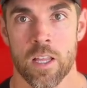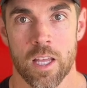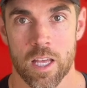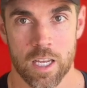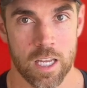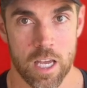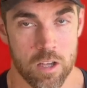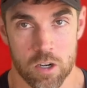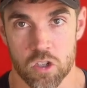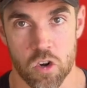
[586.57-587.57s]

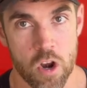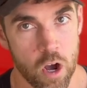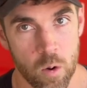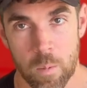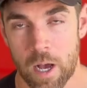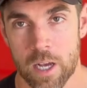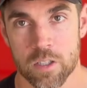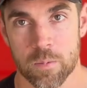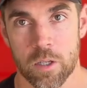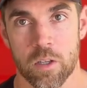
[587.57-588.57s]
There is no
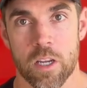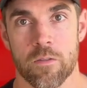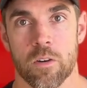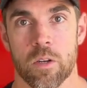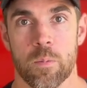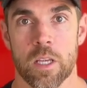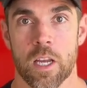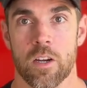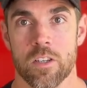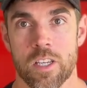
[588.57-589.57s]
possibility for it to be
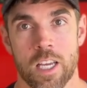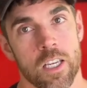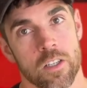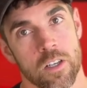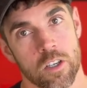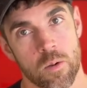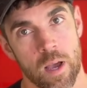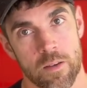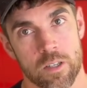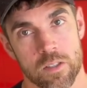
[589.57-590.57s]
guaranteed until you
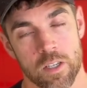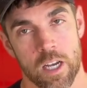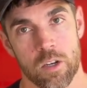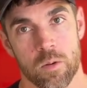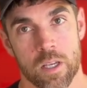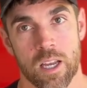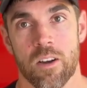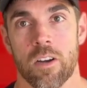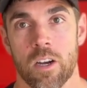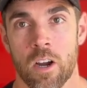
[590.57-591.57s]
have it assigned to a
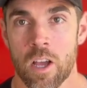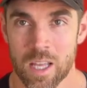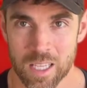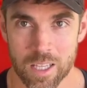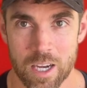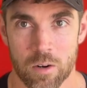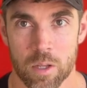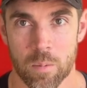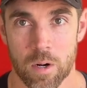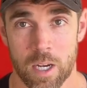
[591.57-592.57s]
carrier later in
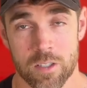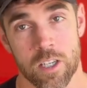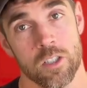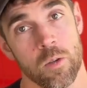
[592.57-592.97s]
the process.